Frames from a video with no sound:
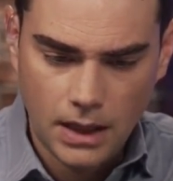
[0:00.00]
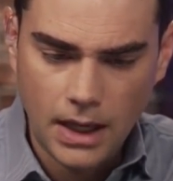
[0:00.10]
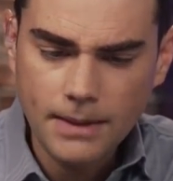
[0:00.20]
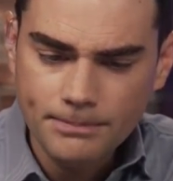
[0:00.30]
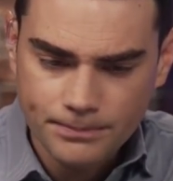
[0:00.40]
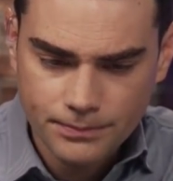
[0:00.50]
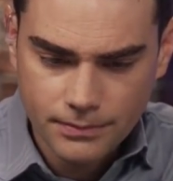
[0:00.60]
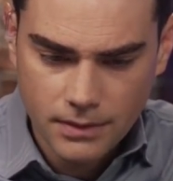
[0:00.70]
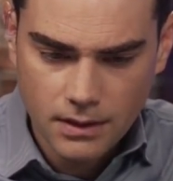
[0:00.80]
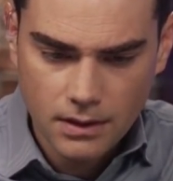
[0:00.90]
Okay.
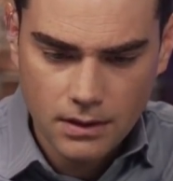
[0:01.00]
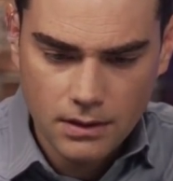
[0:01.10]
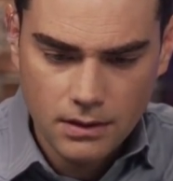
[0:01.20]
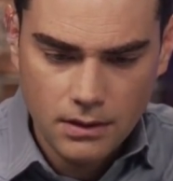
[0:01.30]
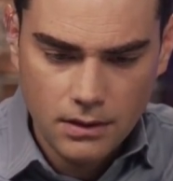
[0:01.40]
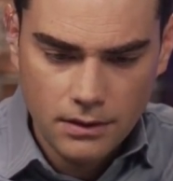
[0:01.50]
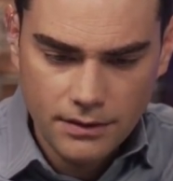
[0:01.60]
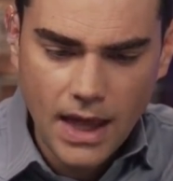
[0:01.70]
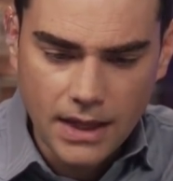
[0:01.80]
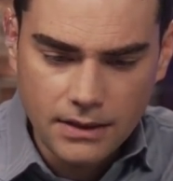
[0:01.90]

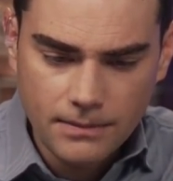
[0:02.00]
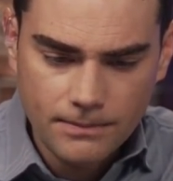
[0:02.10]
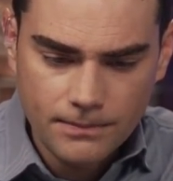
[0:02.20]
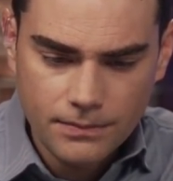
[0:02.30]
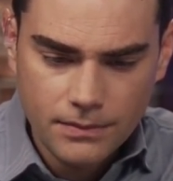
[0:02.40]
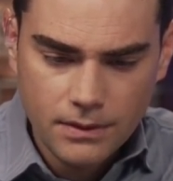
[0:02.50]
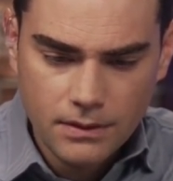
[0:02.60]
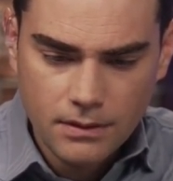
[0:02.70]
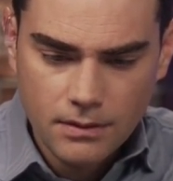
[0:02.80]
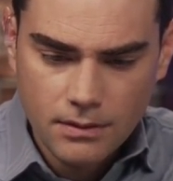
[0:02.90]
Then
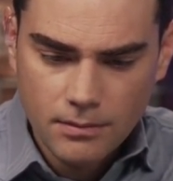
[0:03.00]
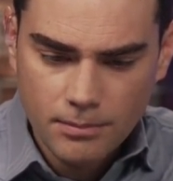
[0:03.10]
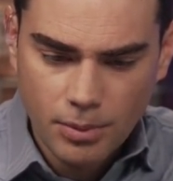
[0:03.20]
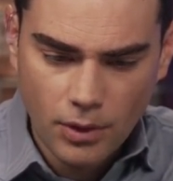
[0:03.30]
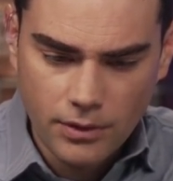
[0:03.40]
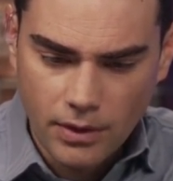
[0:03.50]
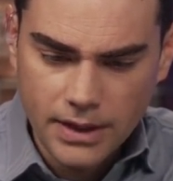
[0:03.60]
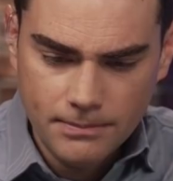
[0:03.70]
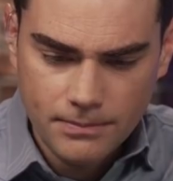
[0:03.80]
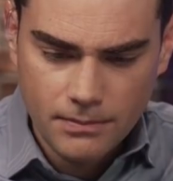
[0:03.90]

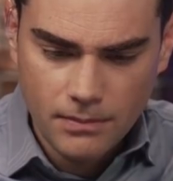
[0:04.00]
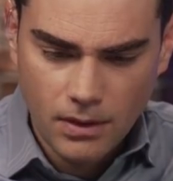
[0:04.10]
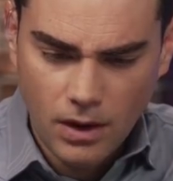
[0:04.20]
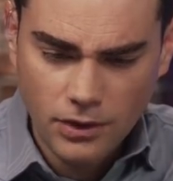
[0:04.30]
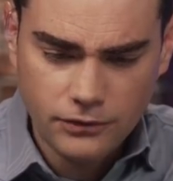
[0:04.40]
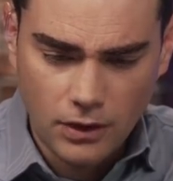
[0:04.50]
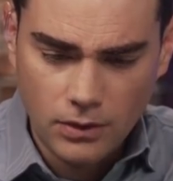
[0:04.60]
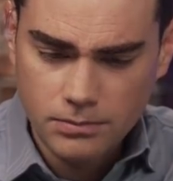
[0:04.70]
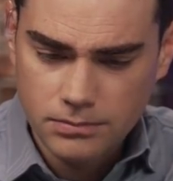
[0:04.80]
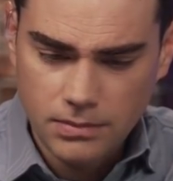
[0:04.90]
Portnoy
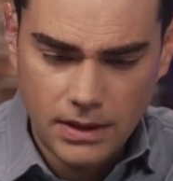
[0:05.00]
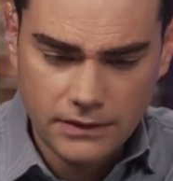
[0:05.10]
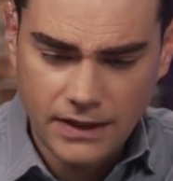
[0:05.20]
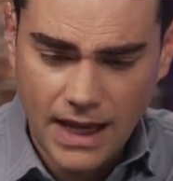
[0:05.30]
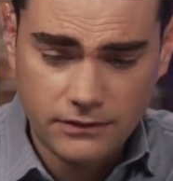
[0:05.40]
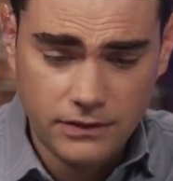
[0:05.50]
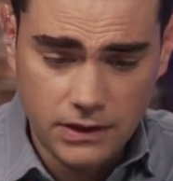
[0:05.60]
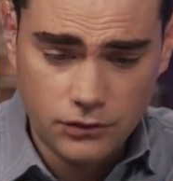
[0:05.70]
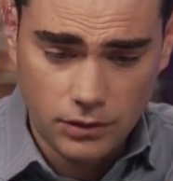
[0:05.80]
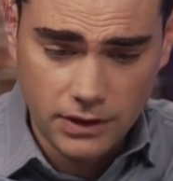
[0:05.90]
also attacked
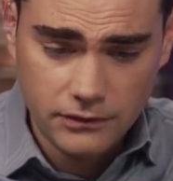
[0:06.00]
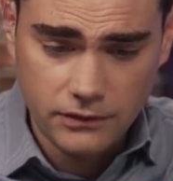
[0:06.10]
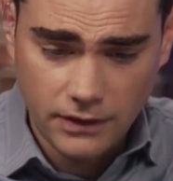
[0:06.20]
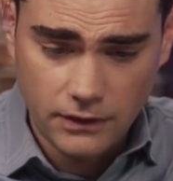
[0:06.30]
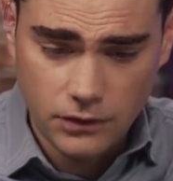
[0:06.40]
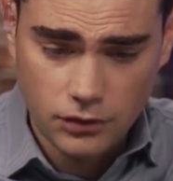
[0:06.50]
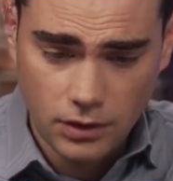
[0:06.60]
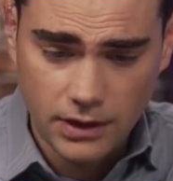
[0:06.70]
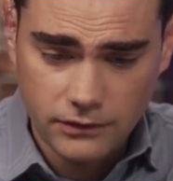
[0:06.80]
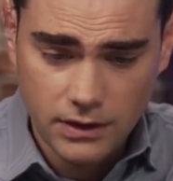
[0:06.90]
the journalist. He said that the
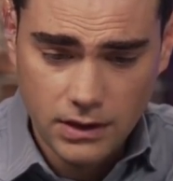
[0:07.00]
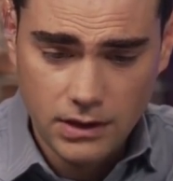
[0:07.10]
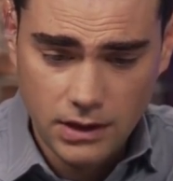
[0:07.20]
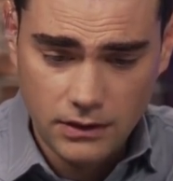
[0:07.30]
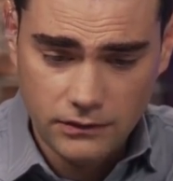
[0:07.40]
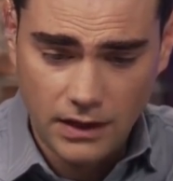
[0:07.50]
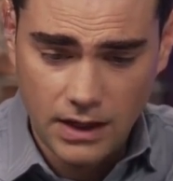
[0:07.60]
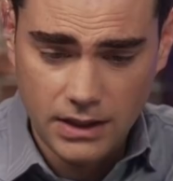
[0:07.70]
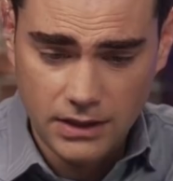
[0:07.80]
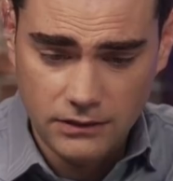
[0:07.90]
journalist is
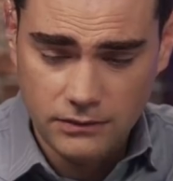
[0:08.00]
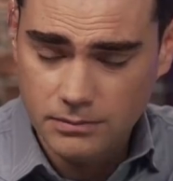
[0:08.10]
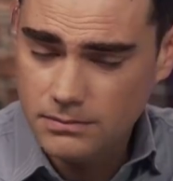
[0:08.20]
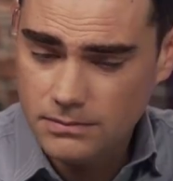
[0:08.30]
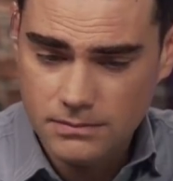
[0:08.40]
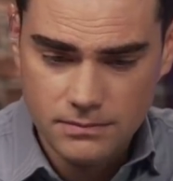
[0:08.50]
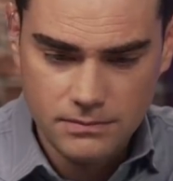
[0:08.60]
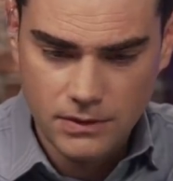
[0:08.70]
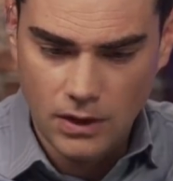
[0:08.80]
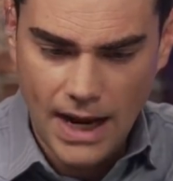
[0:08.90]
uh, is
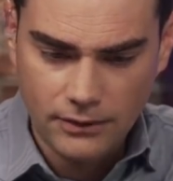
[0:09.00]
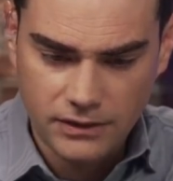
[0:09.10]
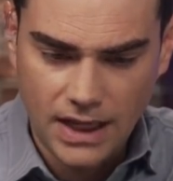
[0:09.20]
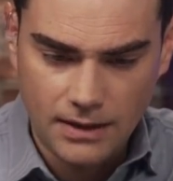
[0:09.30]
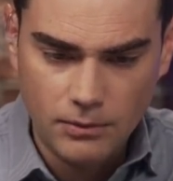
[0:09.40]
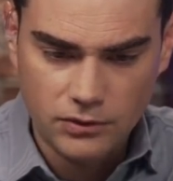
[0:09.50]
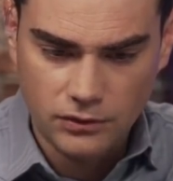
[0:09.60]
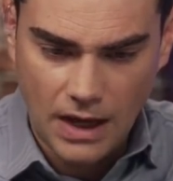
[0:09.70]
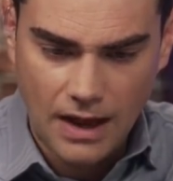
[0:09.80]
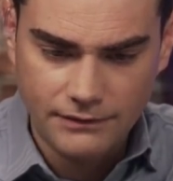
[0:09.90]
you know out to get him, which
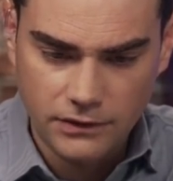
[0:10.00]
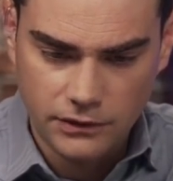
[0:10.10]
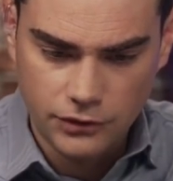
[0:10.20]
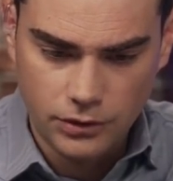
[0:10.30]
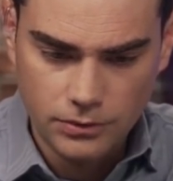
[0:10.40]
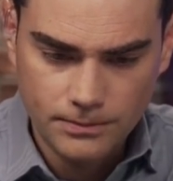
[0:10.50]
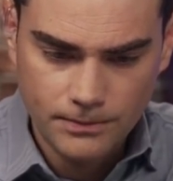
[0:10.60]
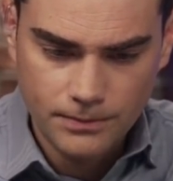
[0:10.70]
is obviously true.